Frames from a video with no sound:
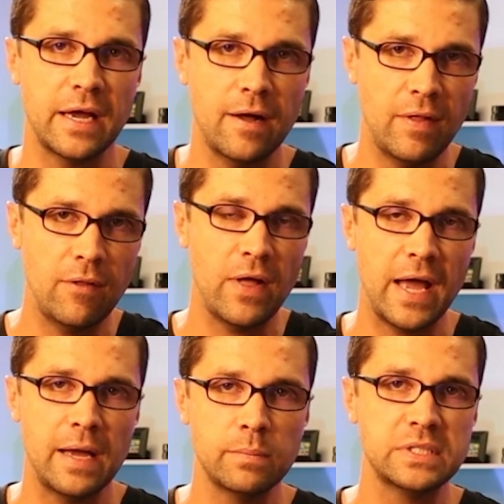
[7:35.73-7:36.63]

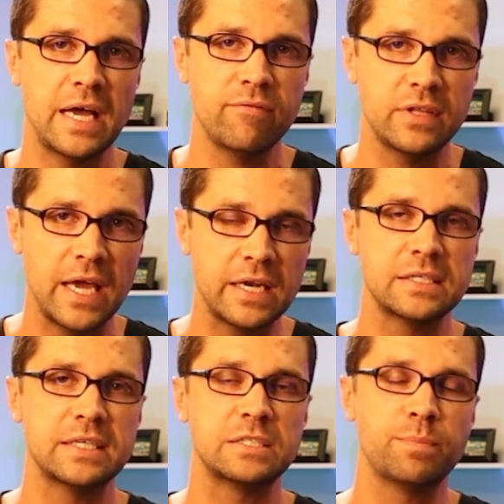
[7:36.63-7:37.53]
LLMs have data
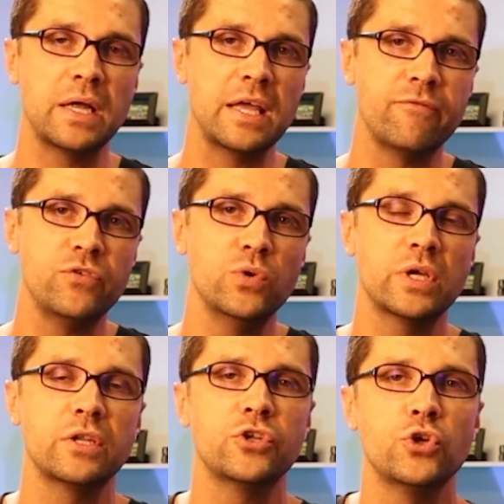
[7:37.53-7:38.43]
sets, but if you
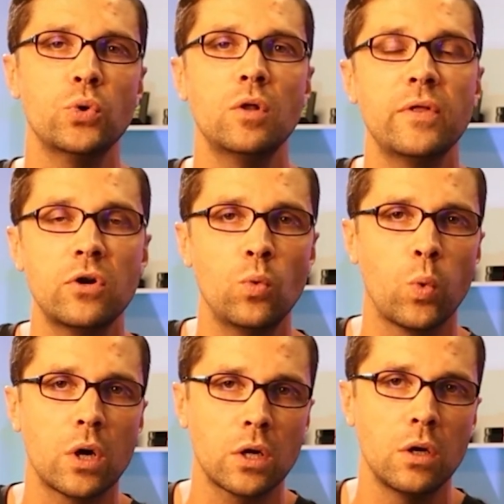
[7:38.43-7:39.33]
can do a little
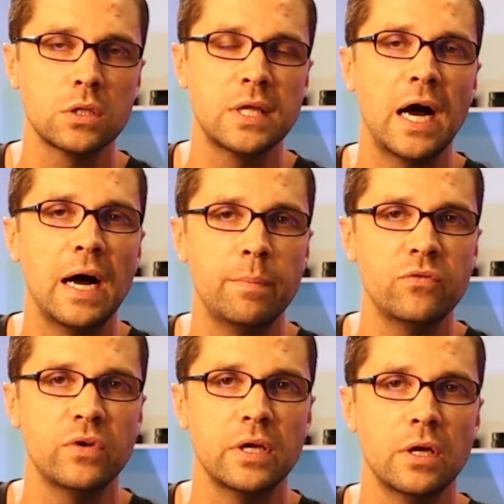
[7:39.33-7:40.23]
work on top
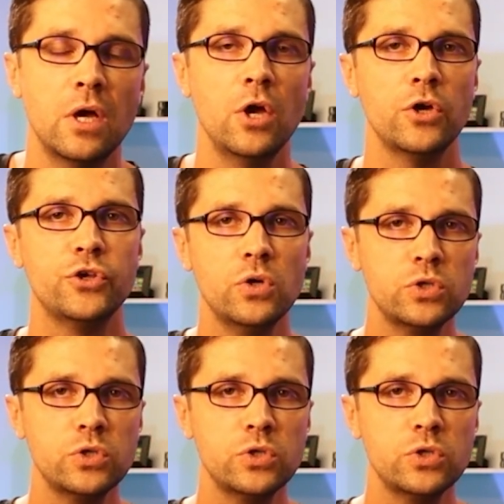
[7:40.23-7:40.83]
of it, use